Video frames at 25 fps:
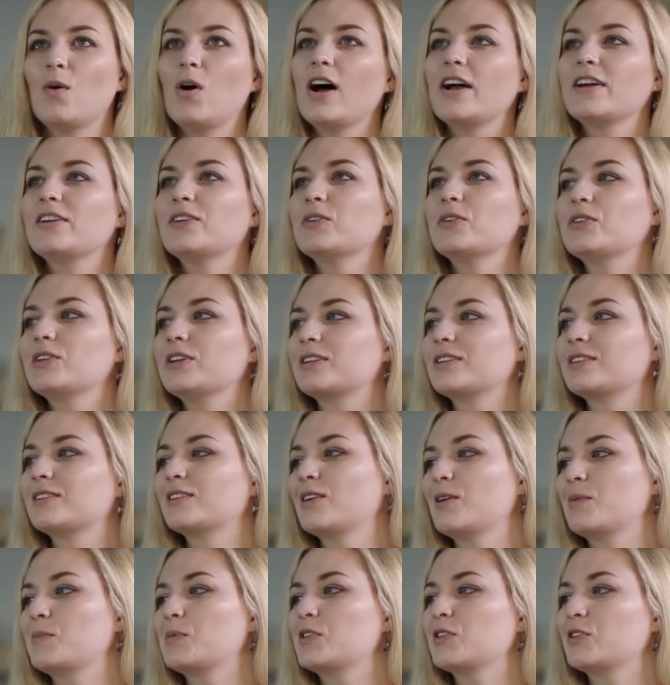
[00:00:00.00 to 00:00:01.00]
I know that.
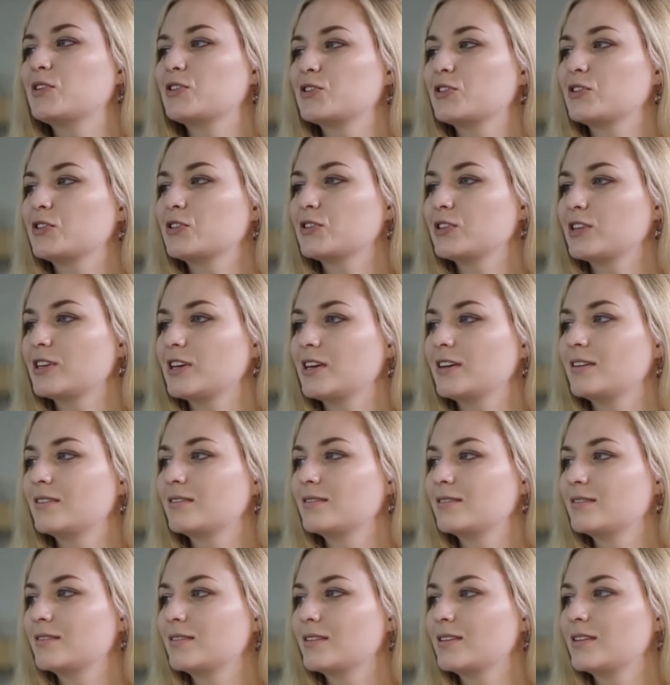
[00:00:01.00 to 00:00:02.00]
I mean, there's certainly
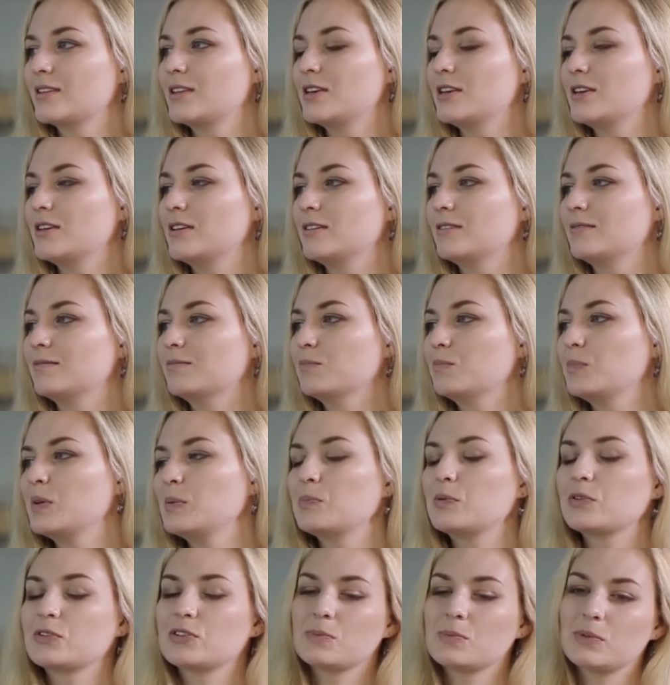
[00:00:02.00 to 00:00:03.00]
the
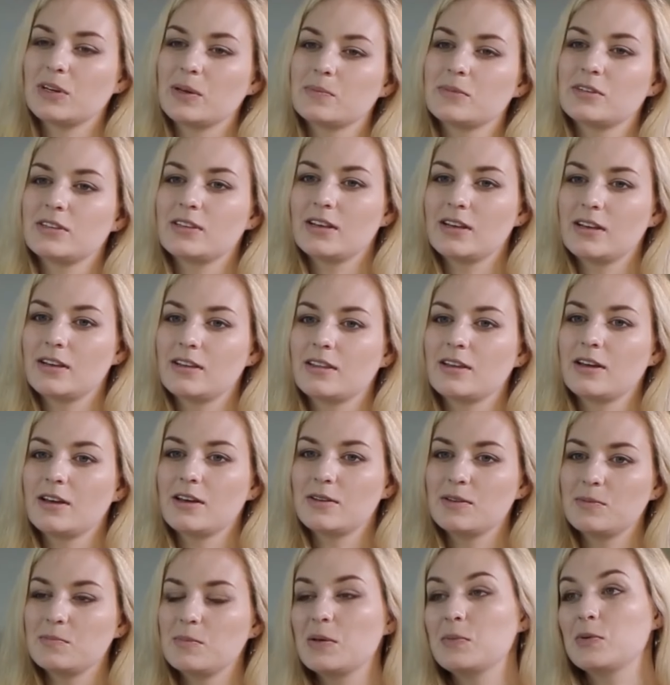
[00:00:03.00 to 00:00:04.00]
people sometimes think
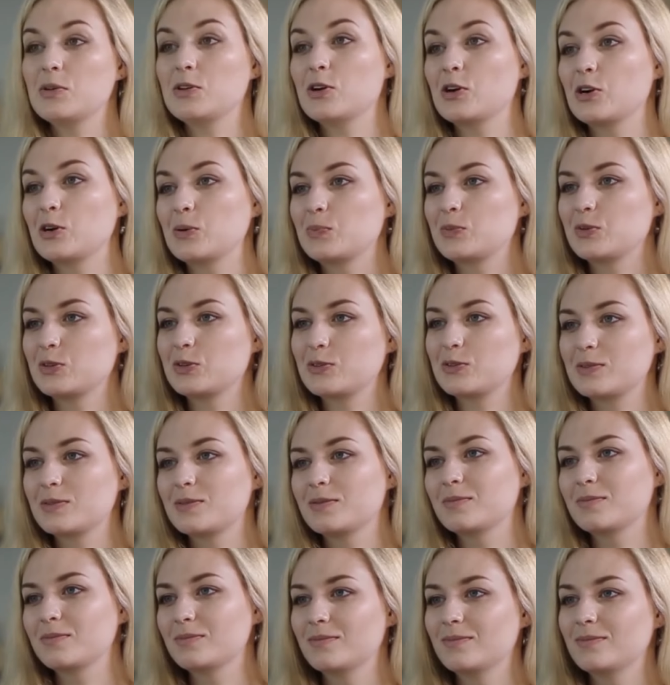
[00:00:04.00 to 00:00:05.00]
that maybe Europe is
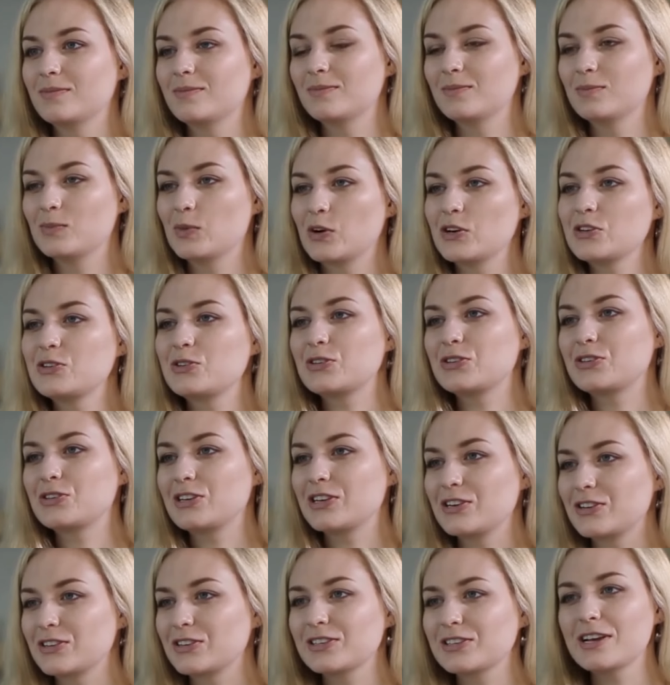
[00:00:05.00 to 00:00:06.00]
more
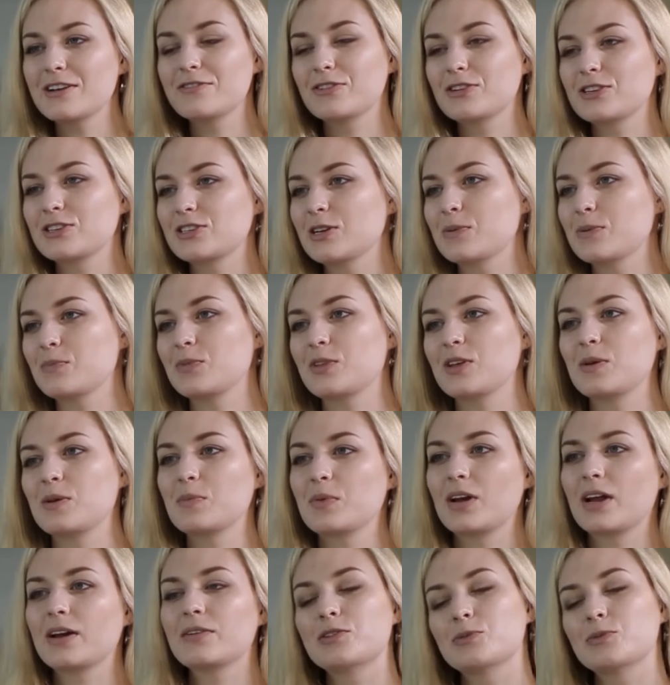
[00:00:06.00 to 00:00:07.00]
interesting or safer or something,
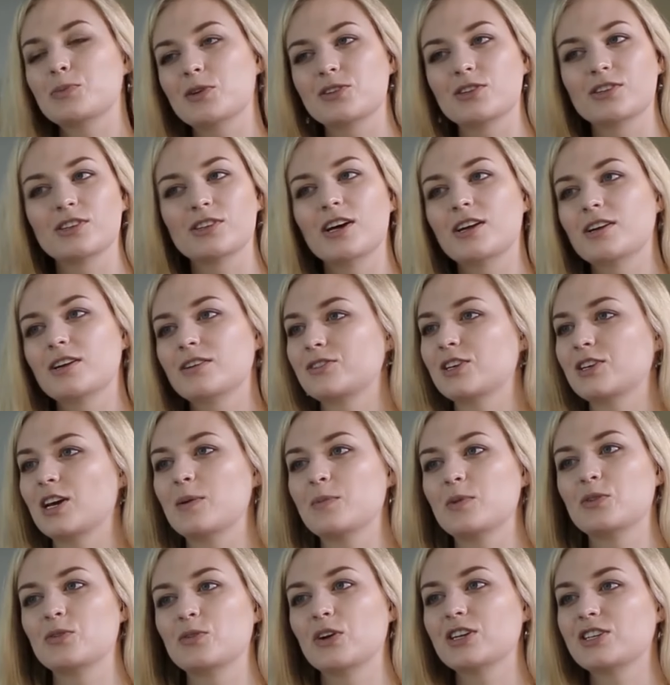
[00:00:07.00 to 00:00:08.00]
but I've spent a lot of time
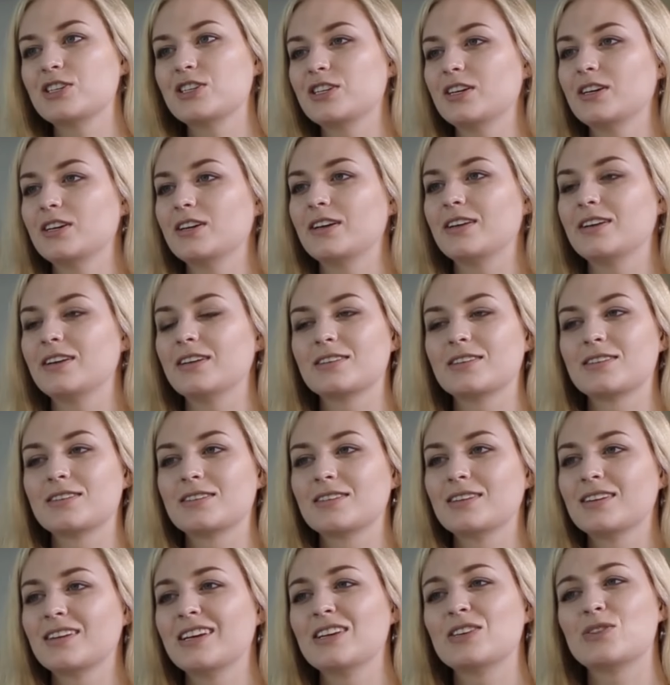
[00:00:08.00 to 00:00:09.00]
in Russia and well,
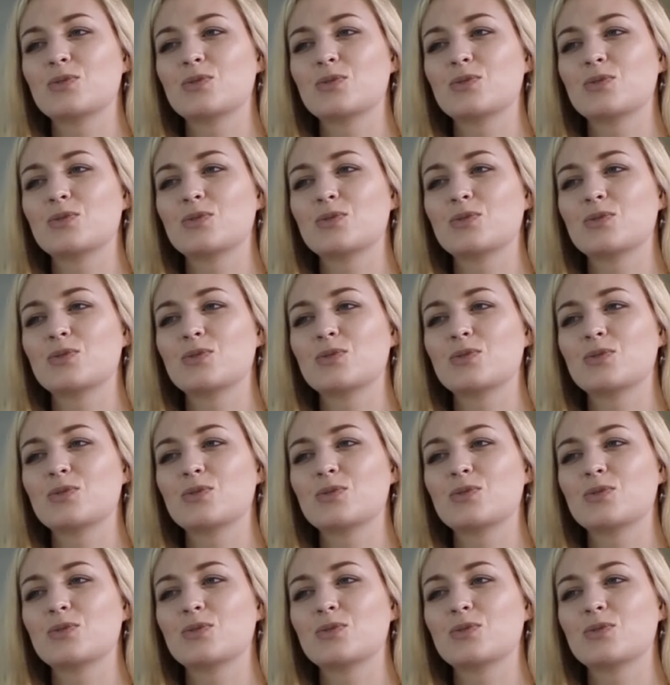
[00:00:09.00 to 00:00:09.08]
it's it's